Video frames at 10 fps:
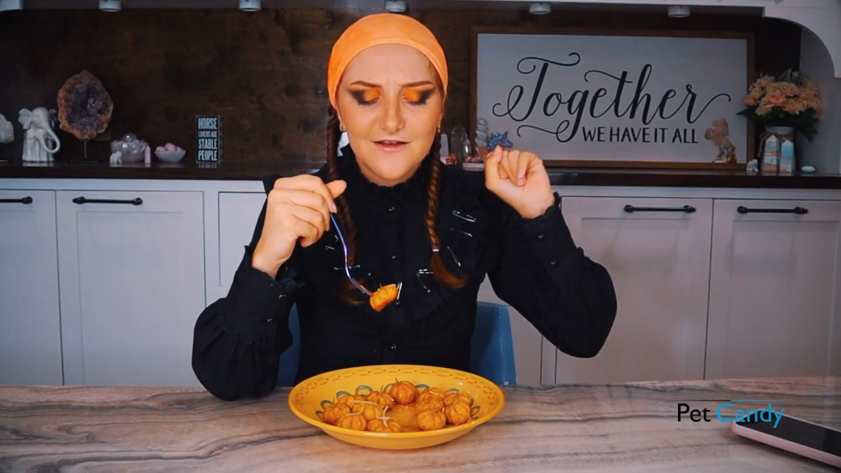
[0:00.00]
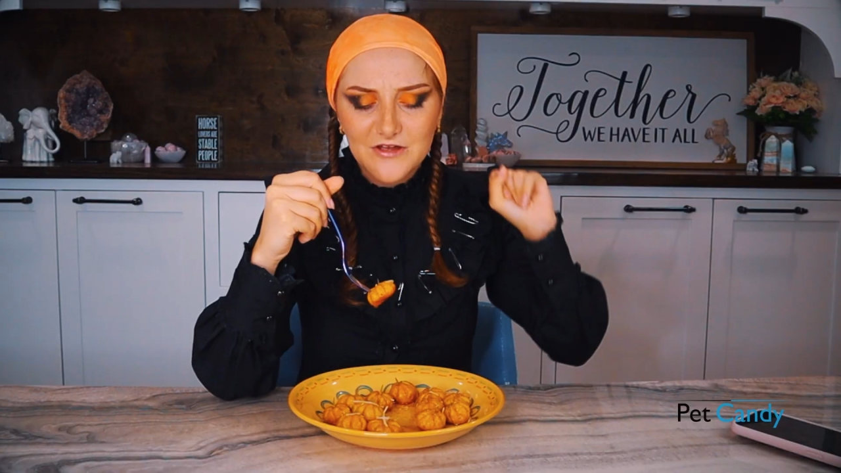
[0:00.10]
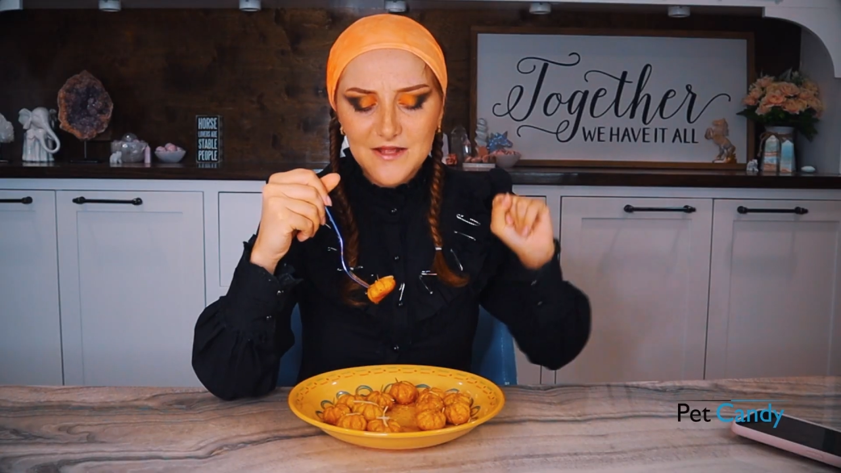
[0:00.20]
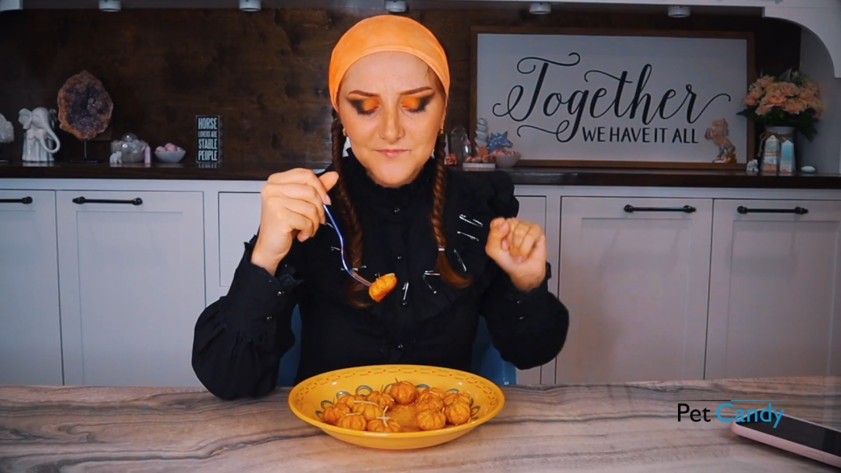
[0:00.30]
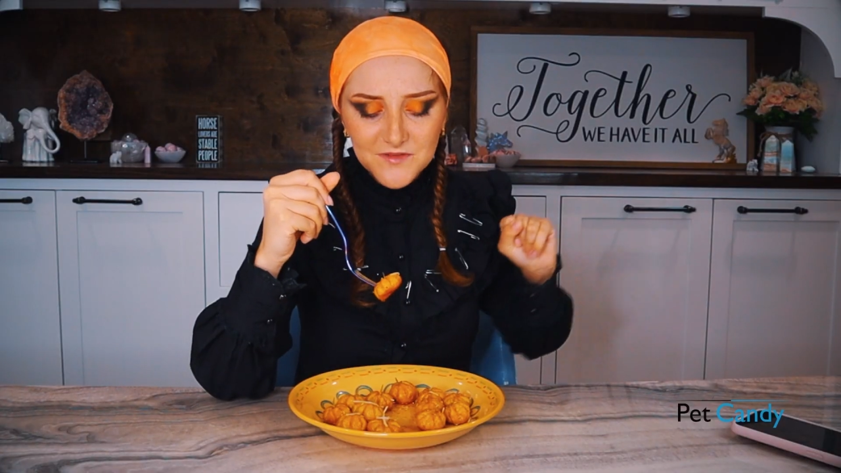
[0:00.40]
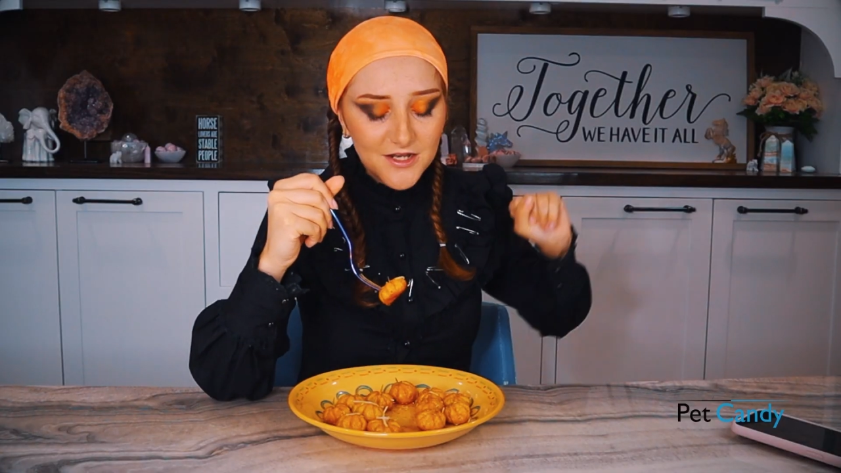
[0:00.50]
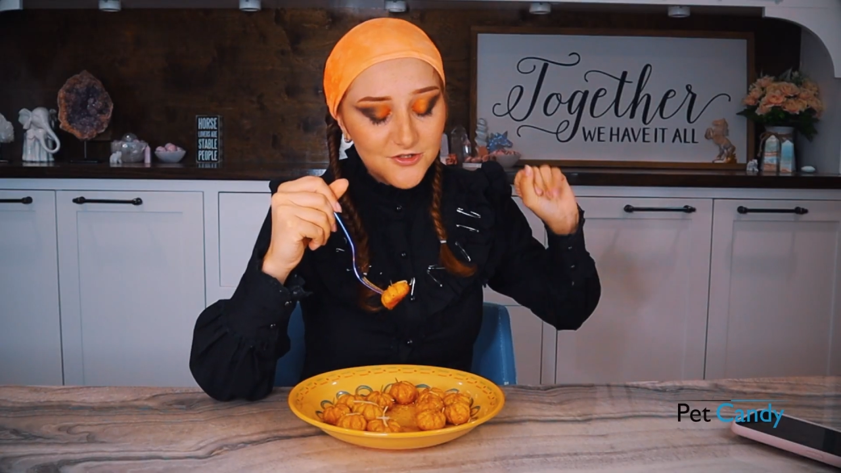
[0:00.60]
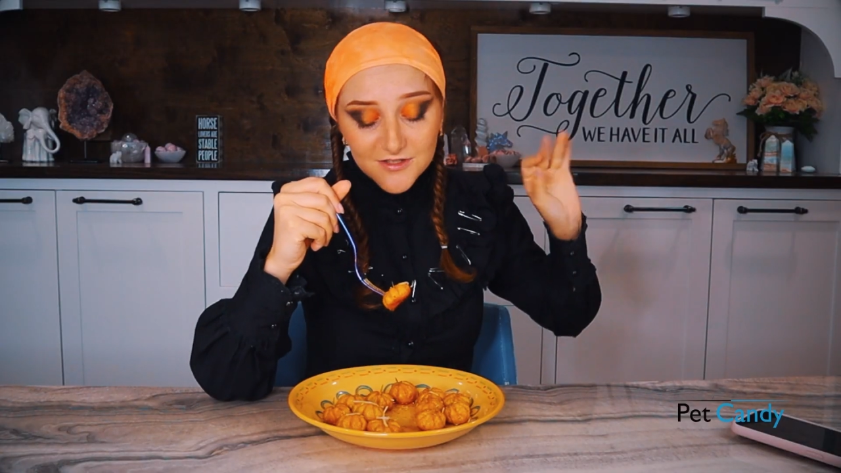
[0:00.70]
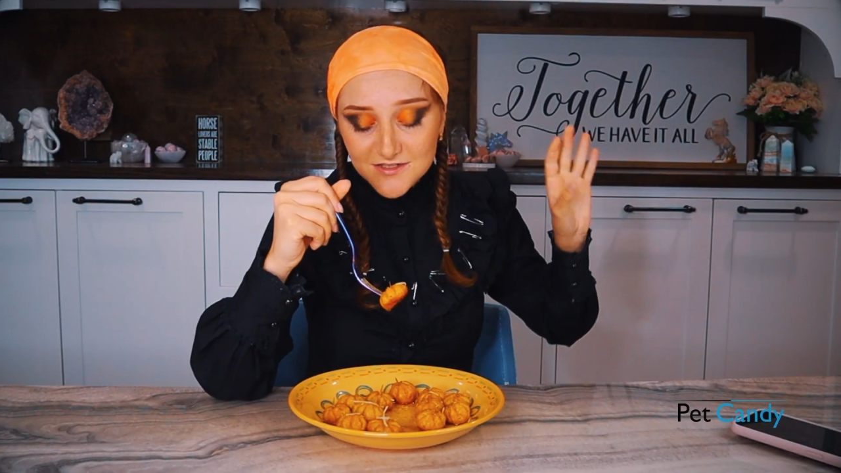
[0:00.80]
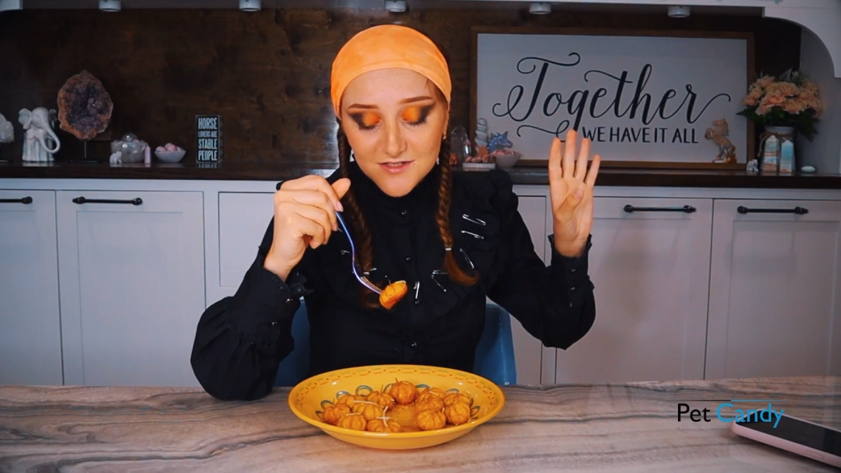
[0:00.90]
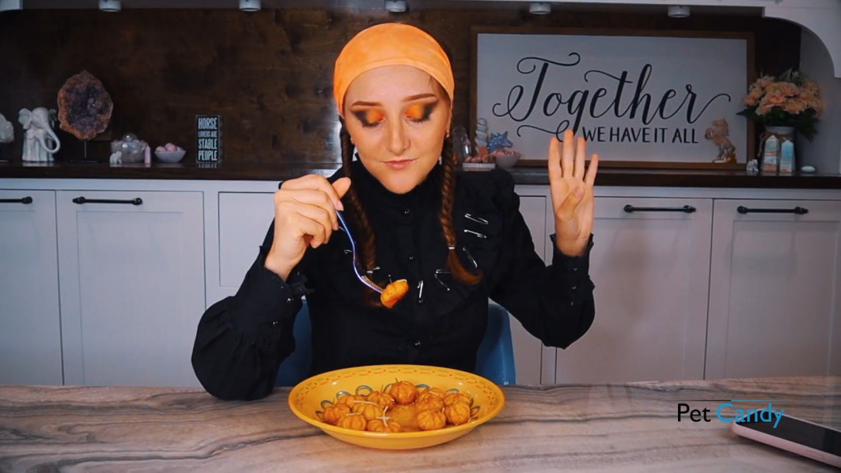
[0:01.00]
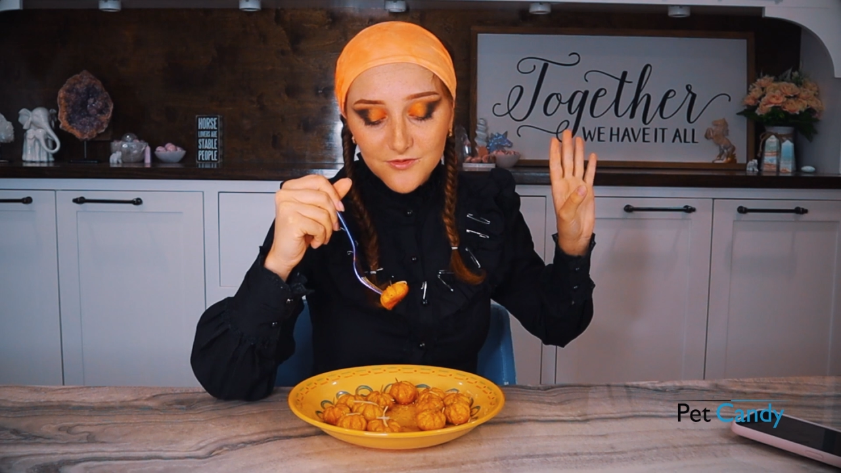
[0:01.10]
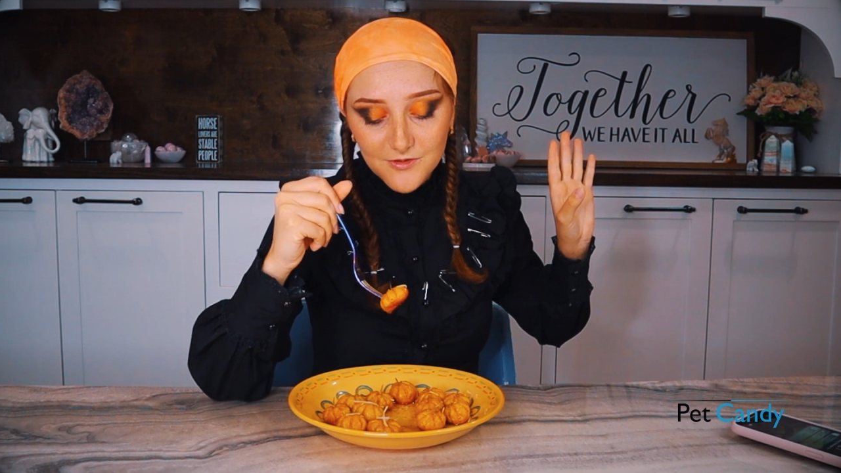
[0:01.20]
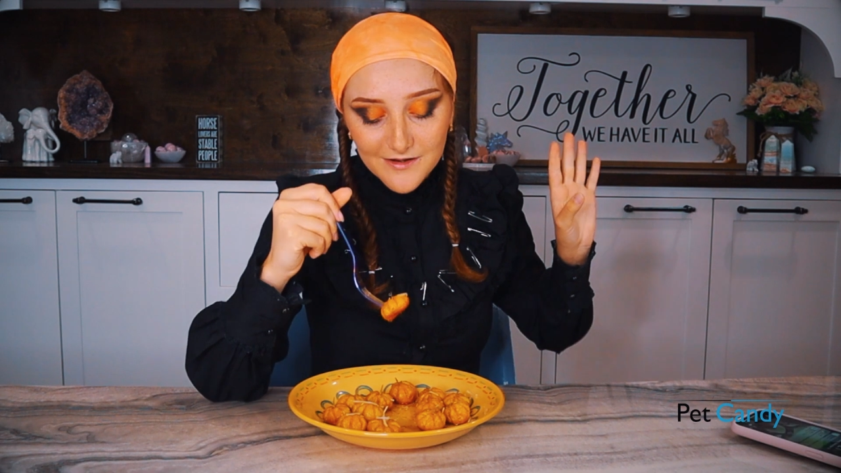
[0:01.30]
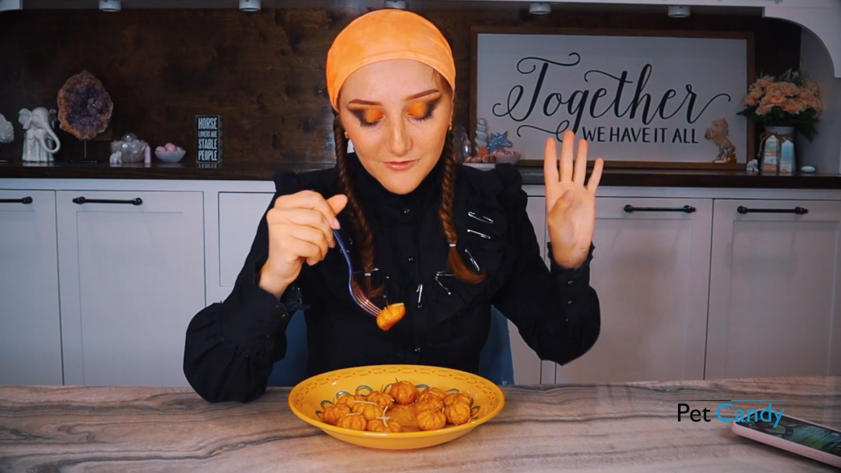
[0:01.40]
love it. And you guys can
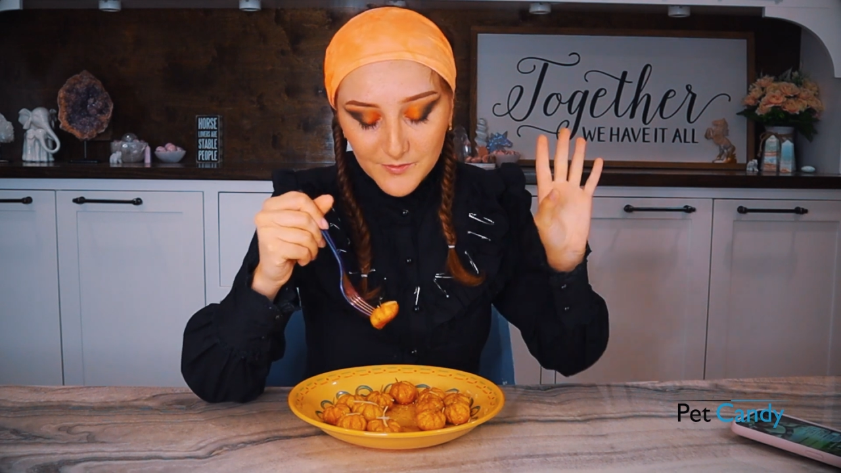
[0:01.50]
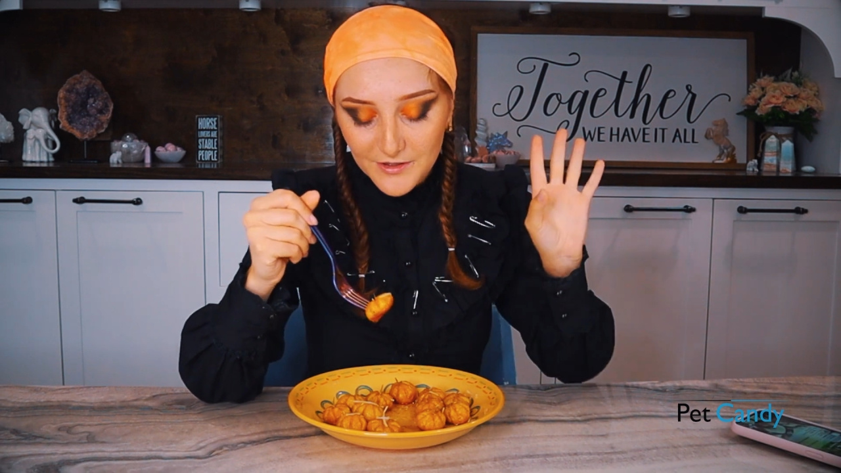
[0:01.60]
put whatever